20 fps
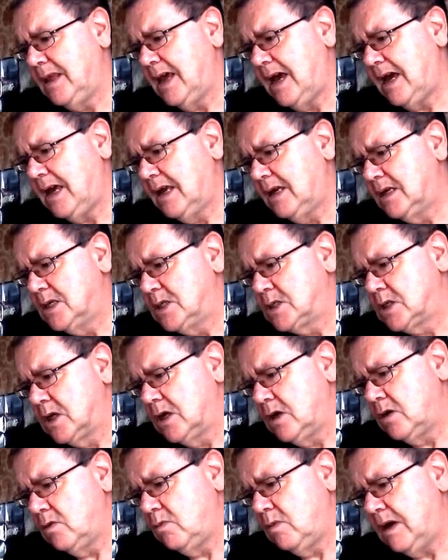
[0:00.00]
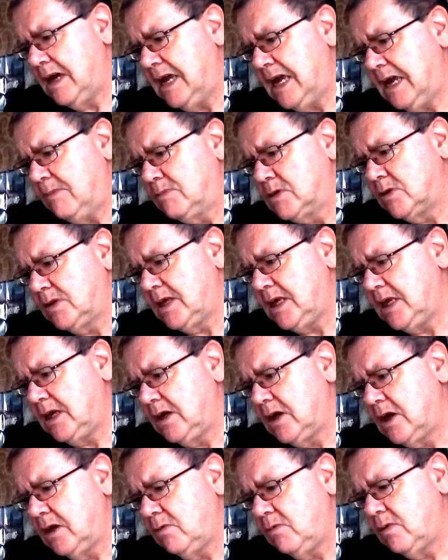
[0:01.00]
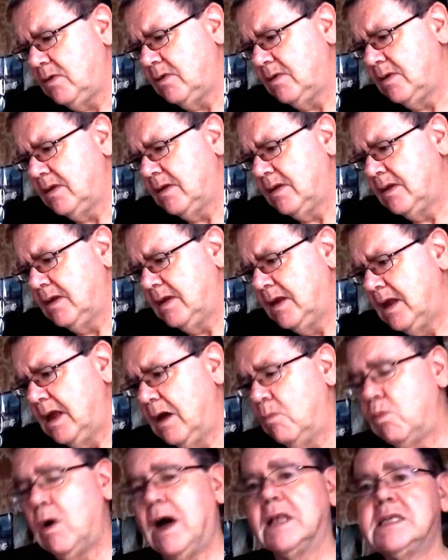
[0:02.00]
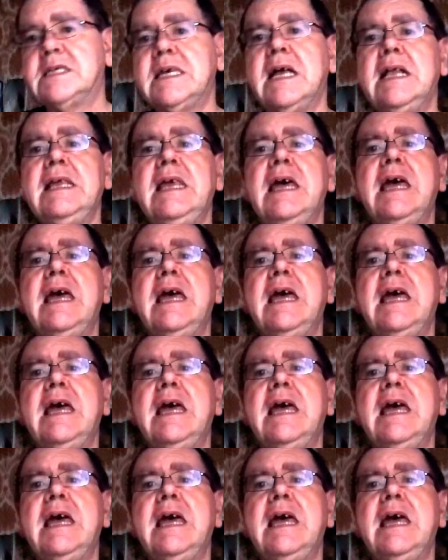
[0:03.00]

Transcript: So there you go. Well, I'll tell you,